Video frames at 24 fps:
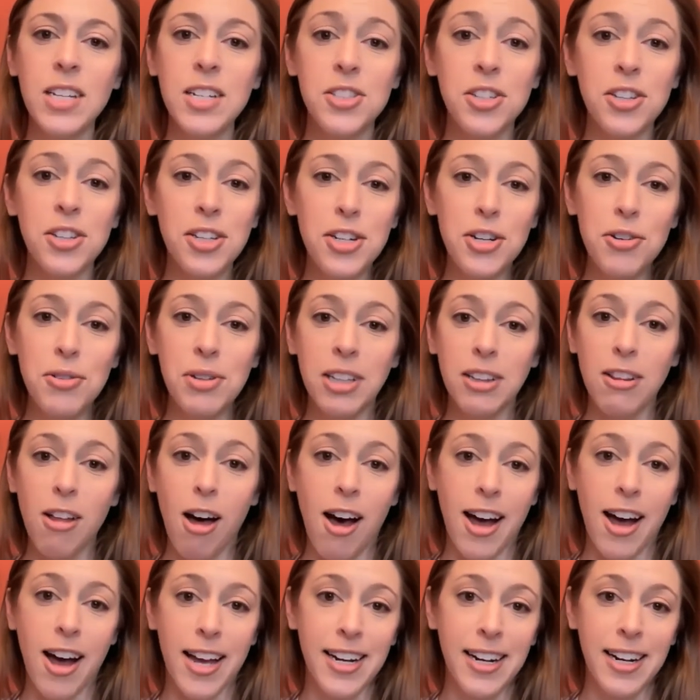So they do a
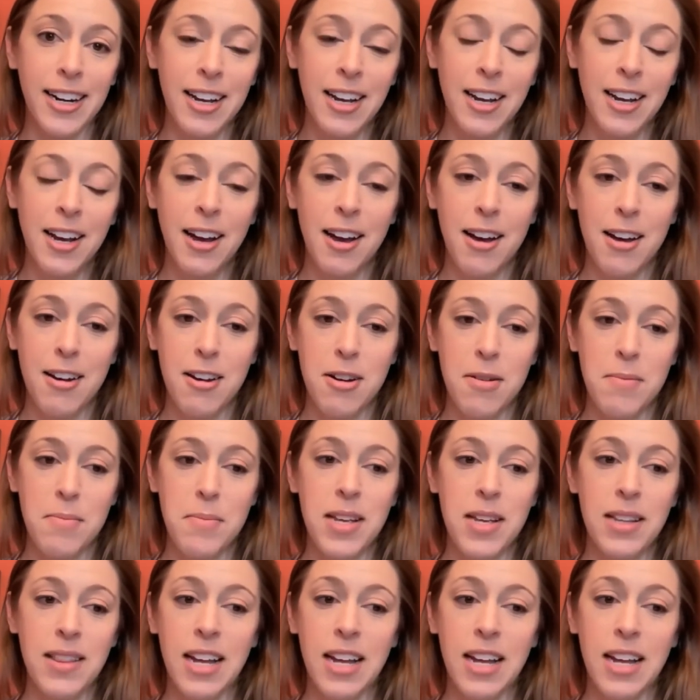lot. And